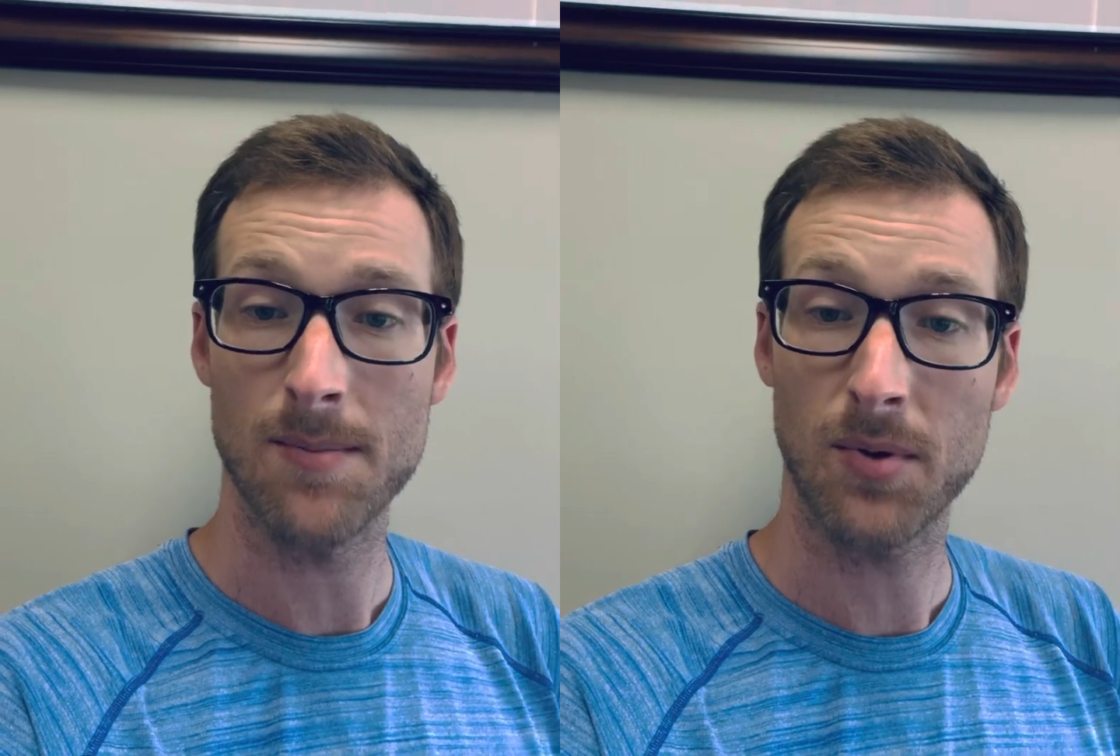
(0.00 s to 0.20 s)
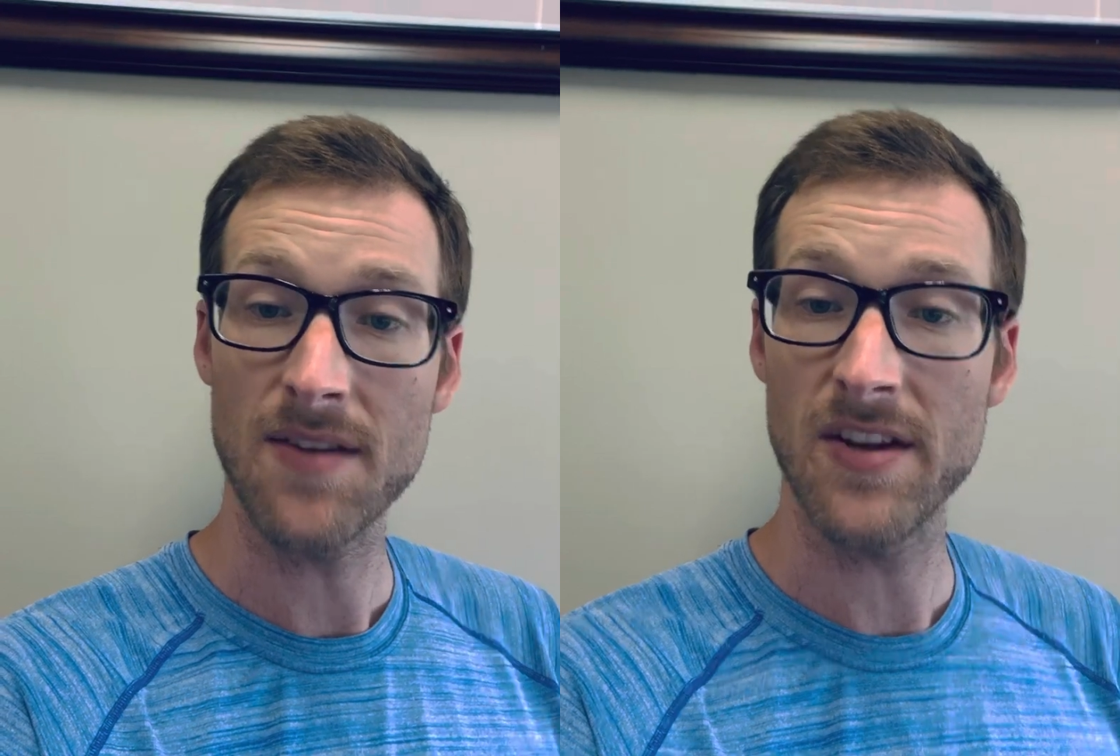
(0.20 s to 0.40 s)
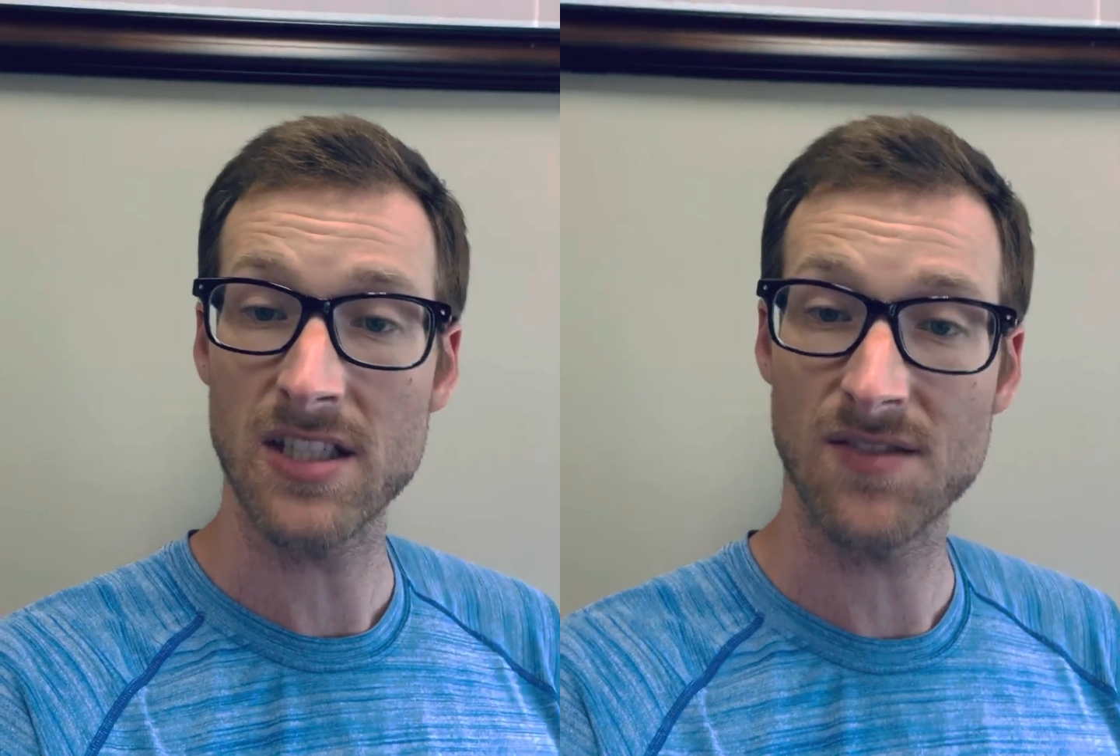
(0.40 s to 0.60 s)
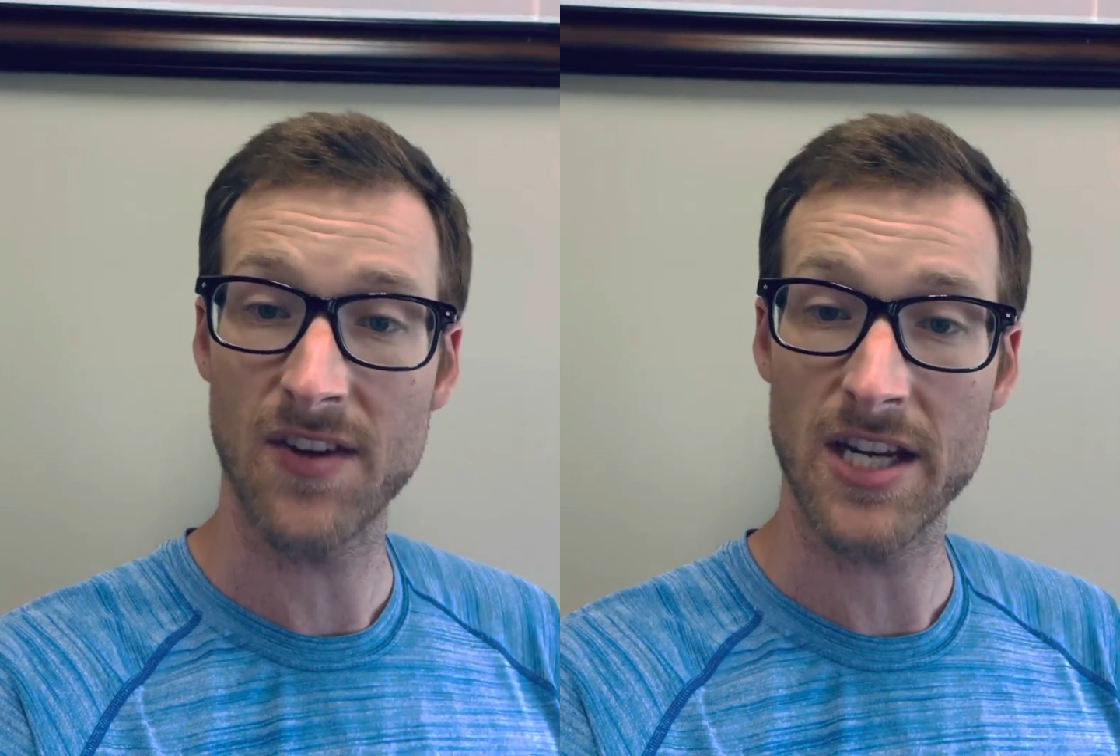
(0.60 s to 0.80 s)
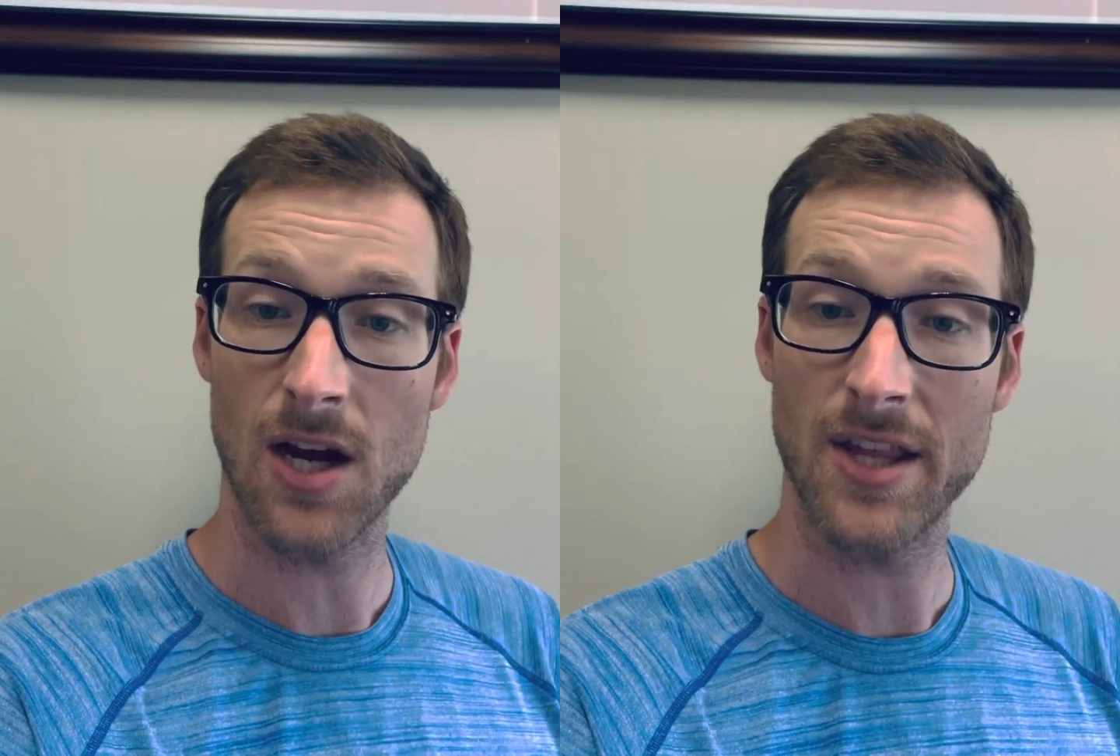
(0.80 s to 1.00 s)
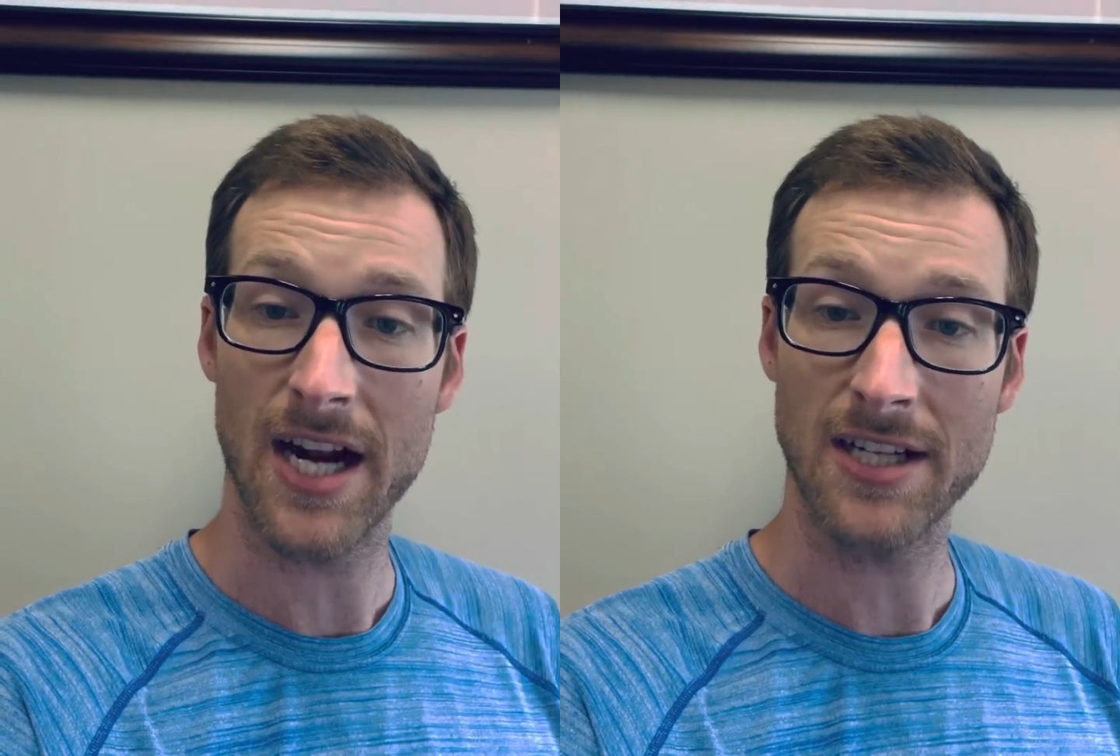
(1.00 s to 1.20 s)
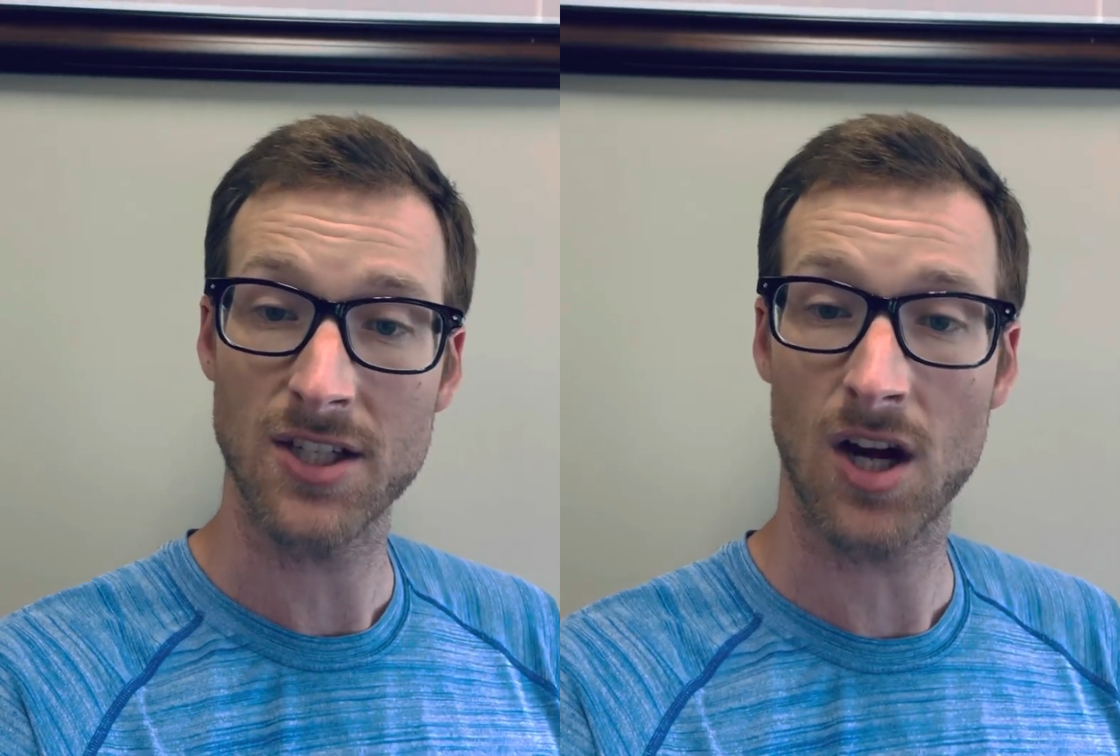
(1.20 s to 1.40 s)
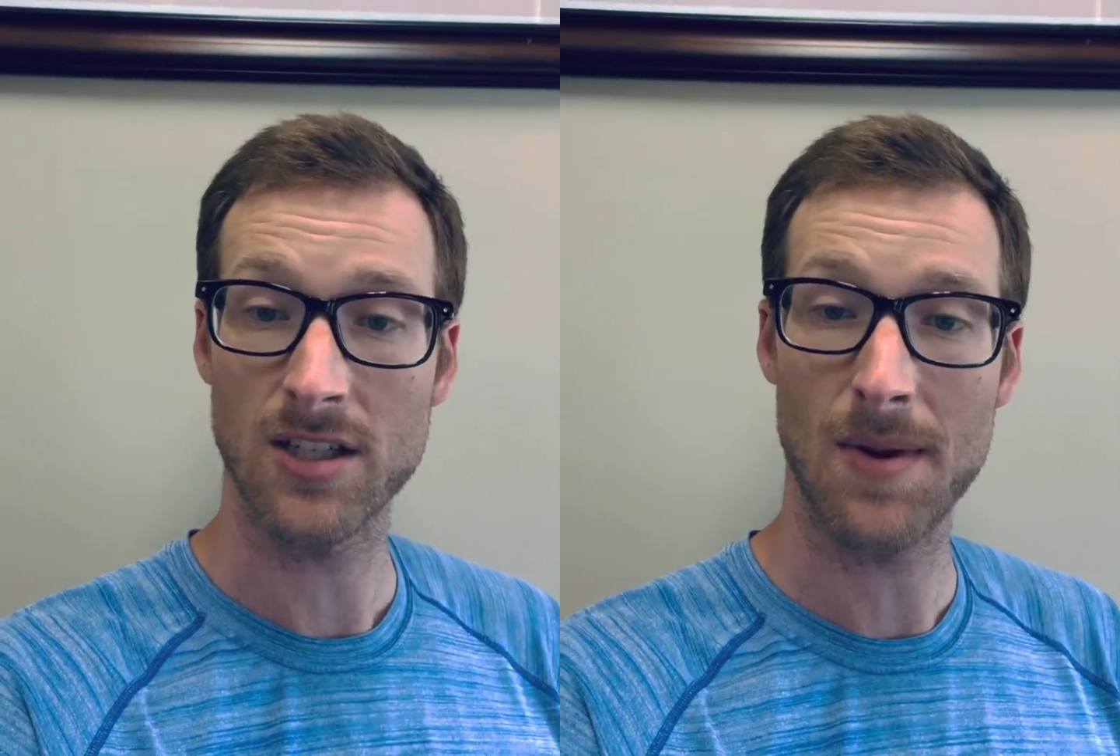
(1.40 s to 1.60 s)
previous video that I
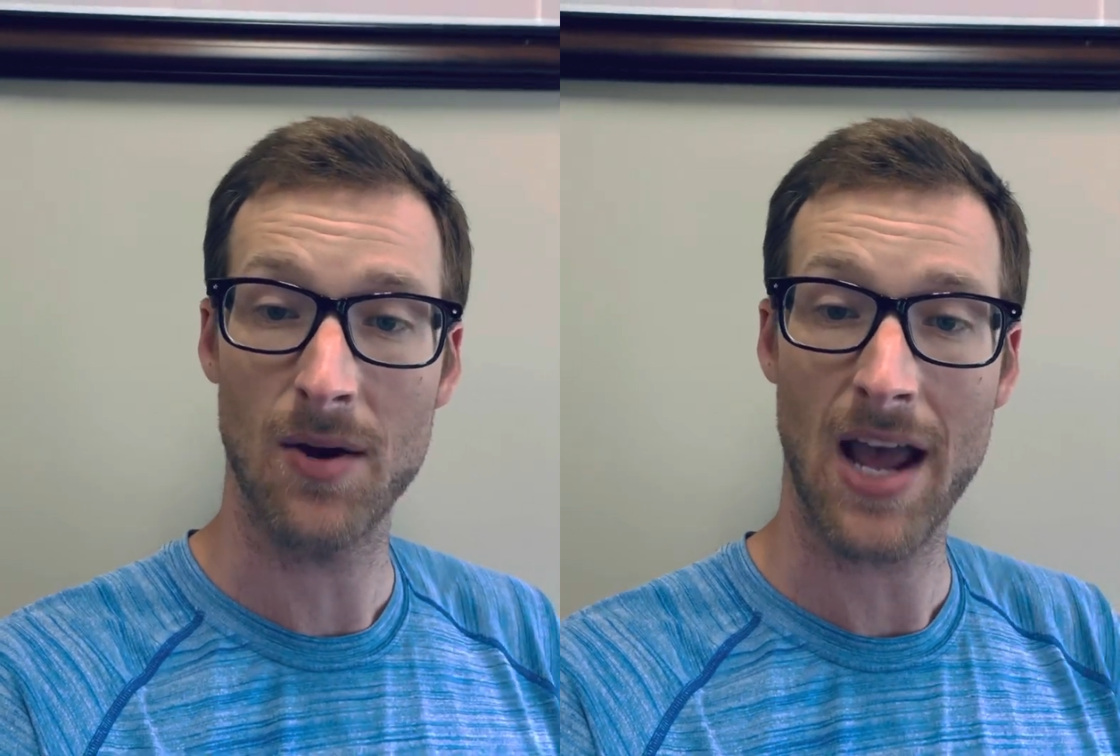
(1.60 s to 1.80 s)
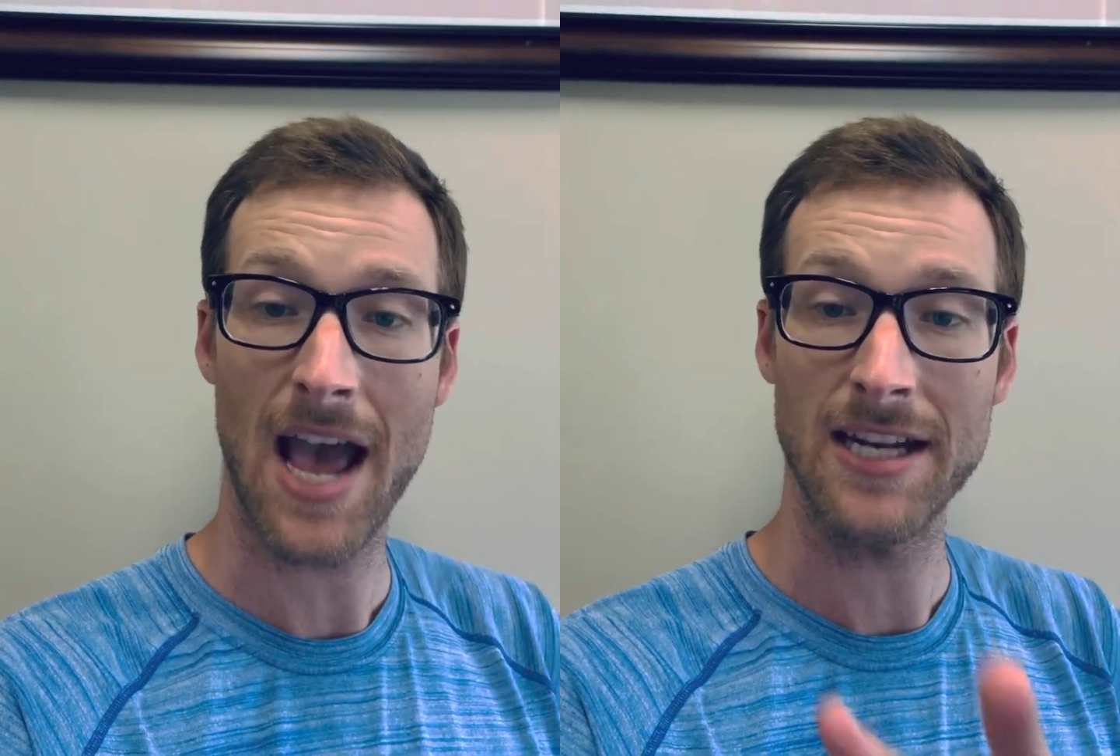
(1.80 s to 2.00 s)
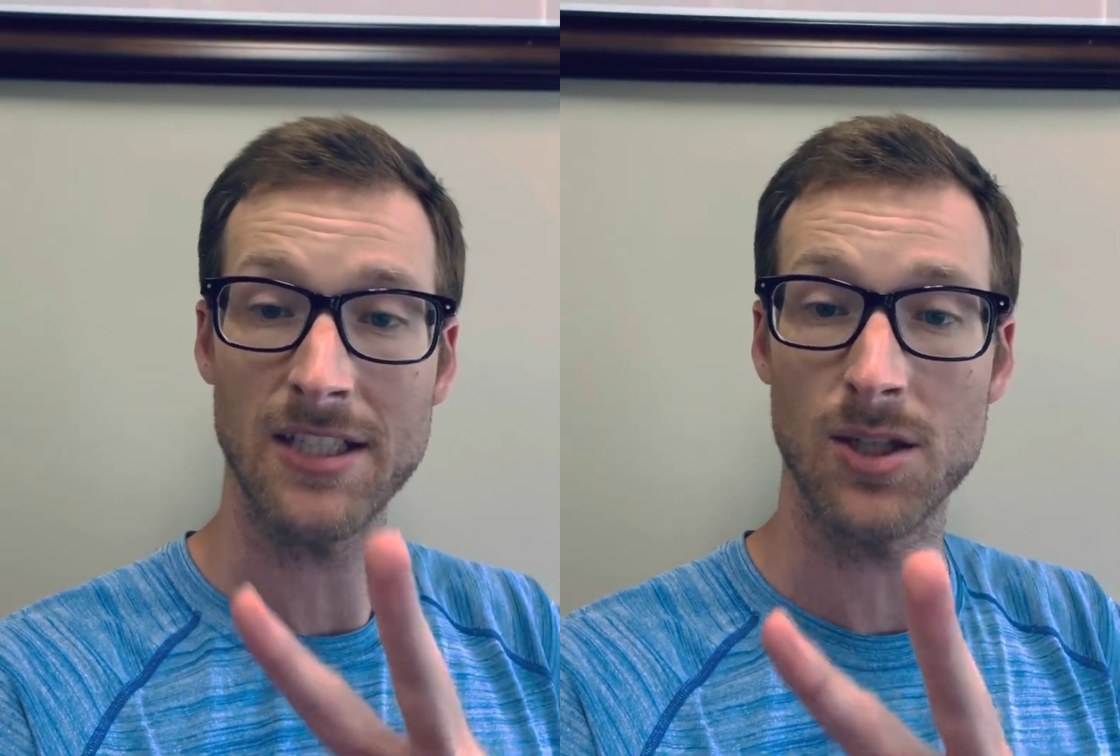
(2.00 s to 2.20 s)
talked about adding